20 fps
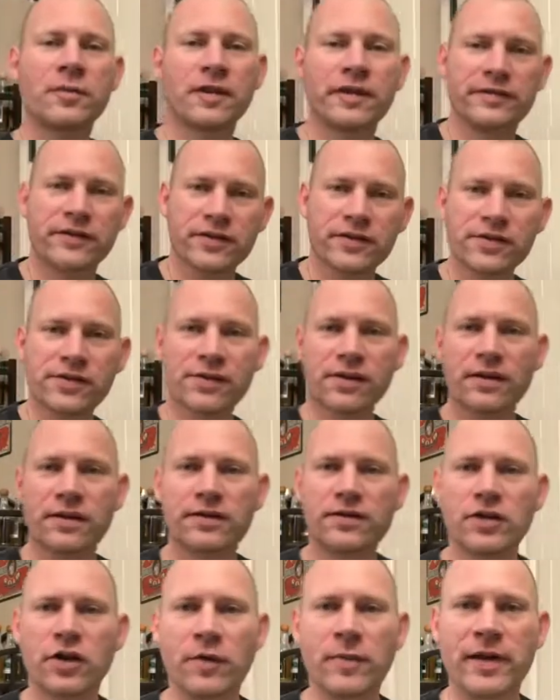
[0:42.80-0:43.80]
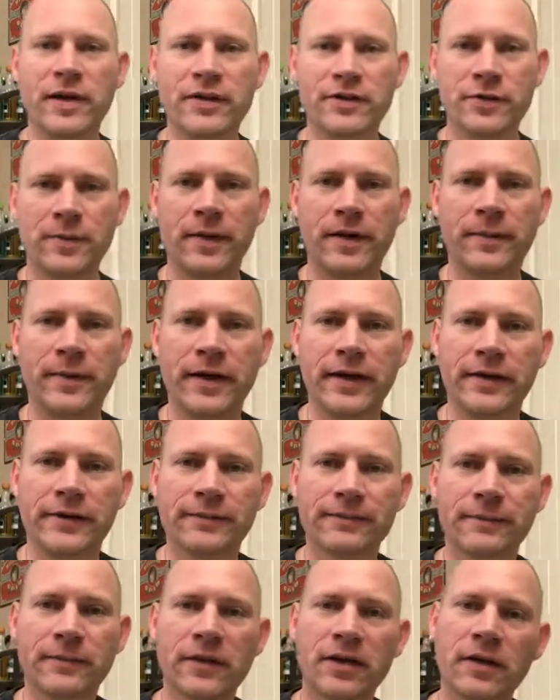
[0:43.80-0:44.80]
true believers. Gel Pal
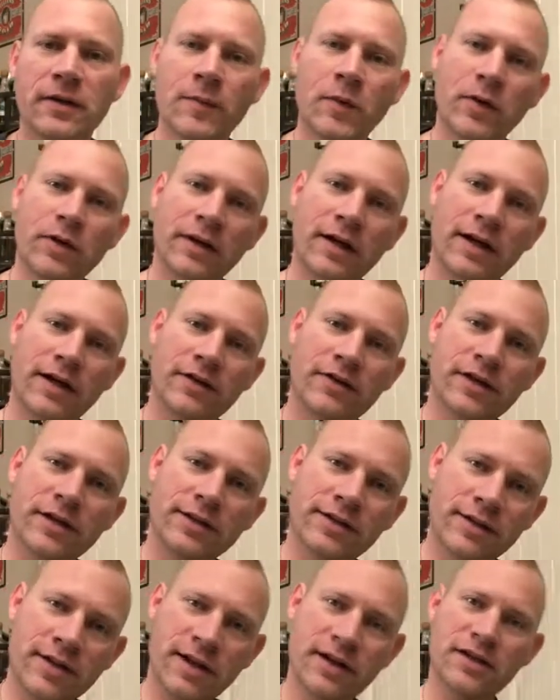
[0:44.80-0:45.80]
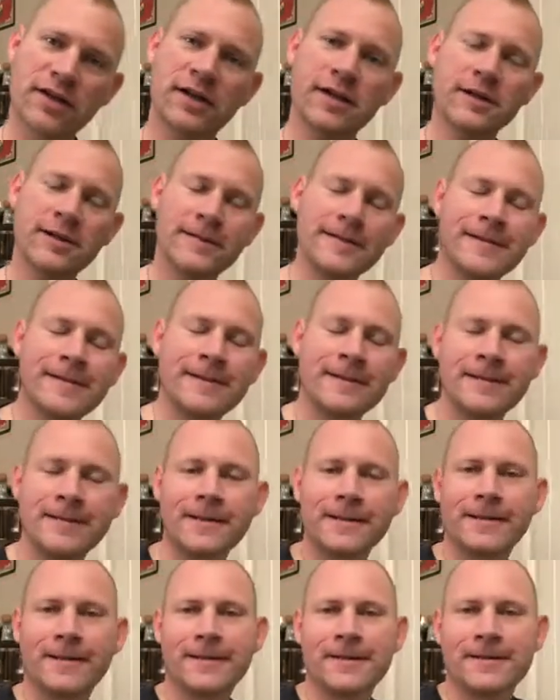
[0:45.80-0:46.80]
Spider-Man. Good morning, Cadre. It's KJ.
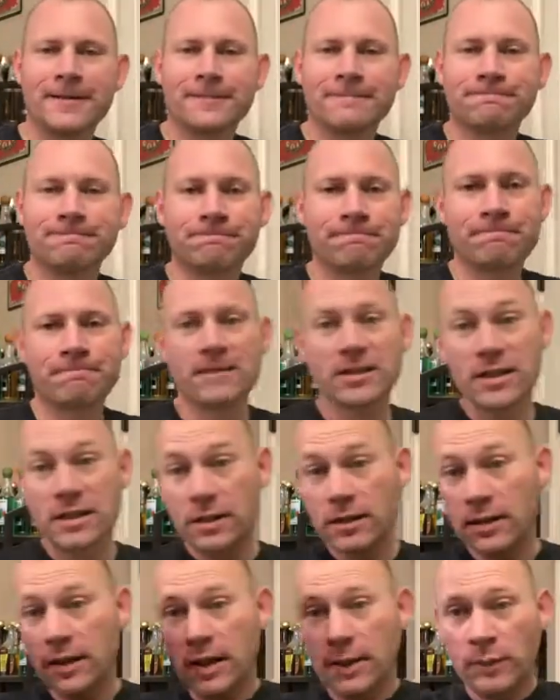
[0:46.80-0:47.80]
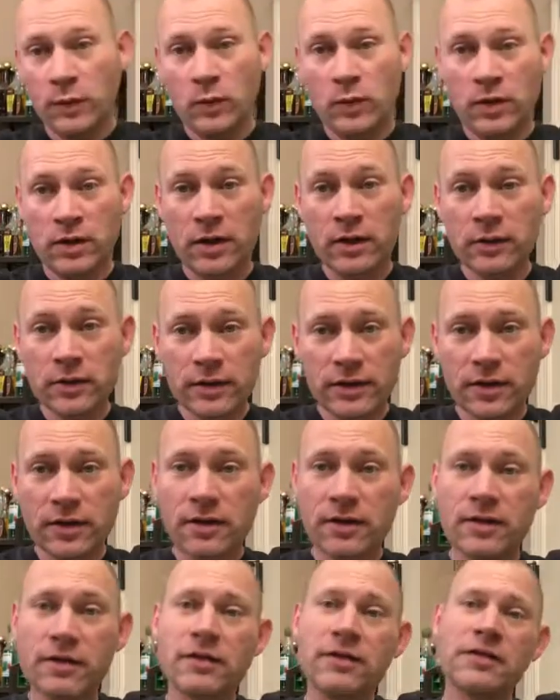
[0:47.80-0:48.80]
Happy 100th.
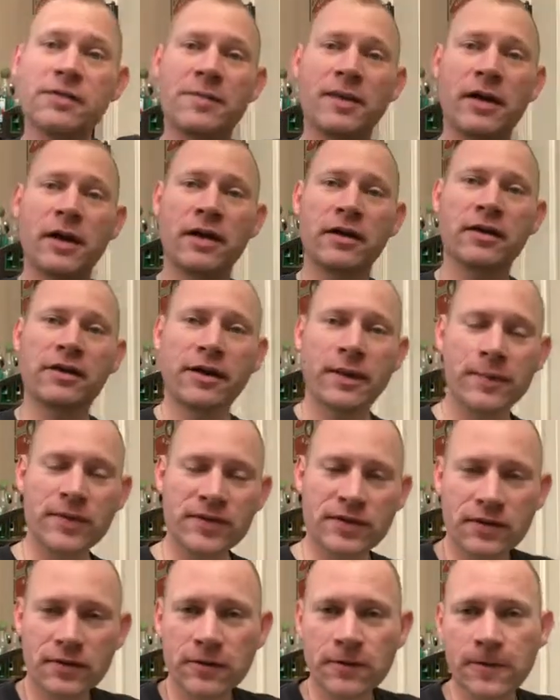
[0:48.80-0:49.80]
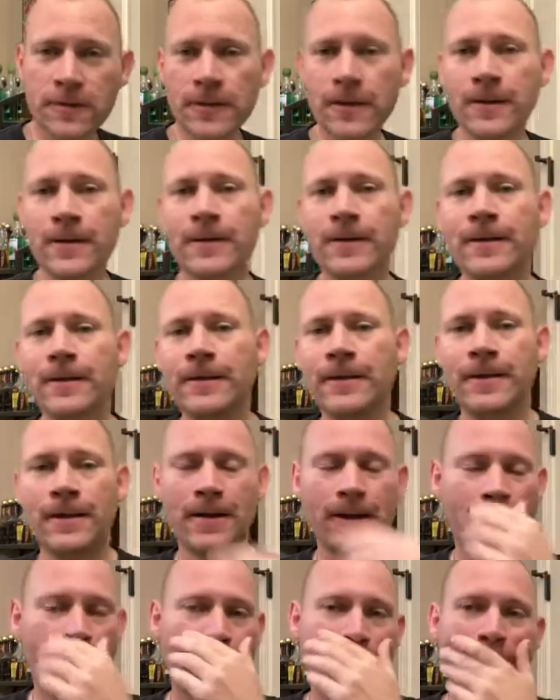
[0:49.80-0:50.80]
This is my 100th episode.
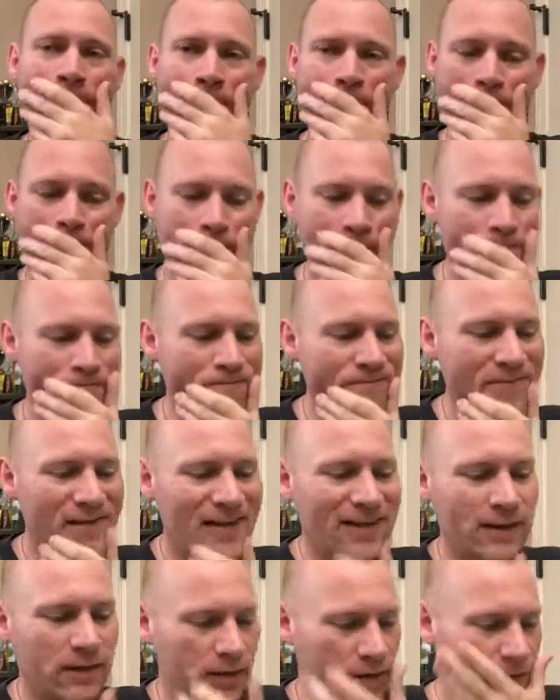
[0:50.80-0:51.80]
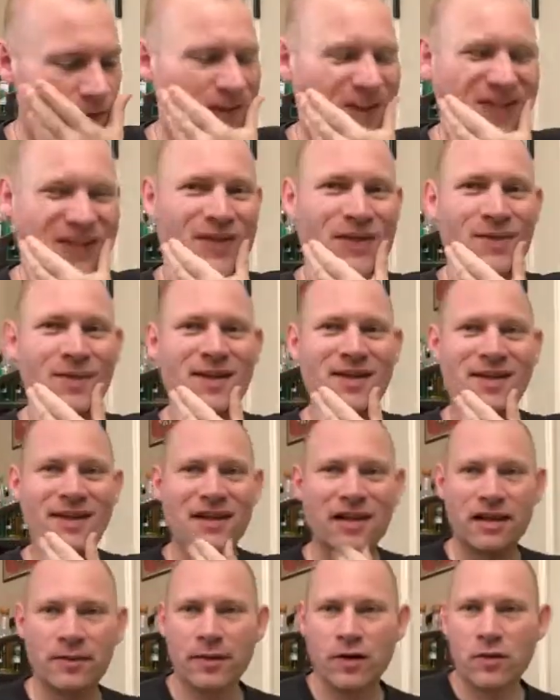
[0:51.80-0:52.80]
So I've been
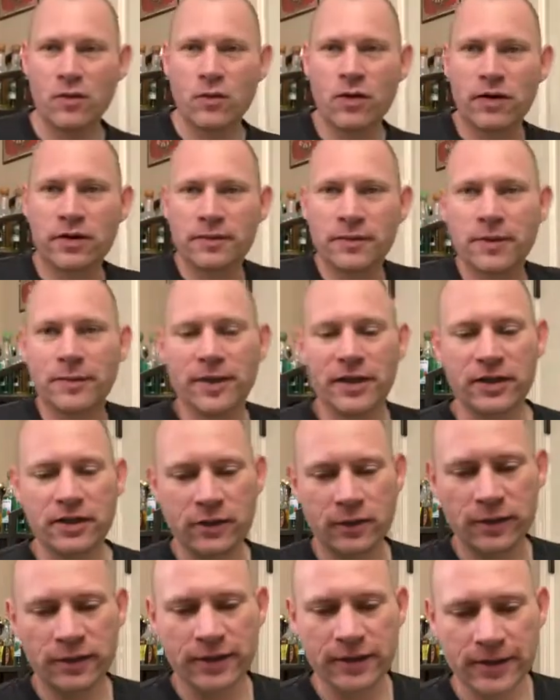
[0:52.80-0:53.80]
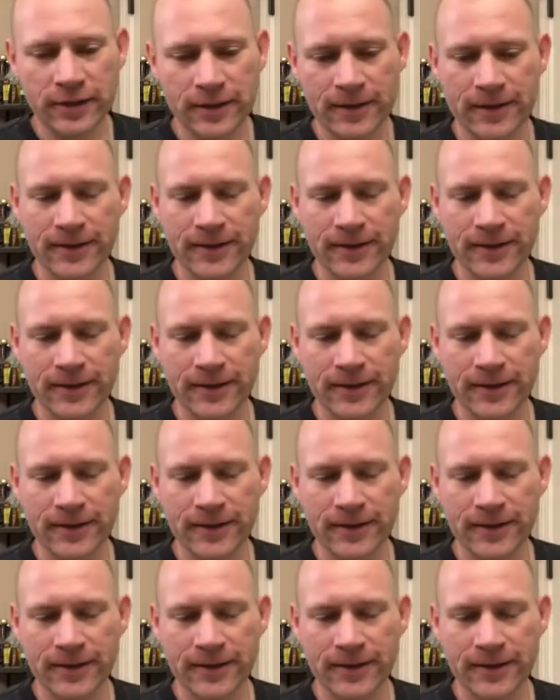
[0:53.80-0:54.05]
thinking about what I'm going to be doing.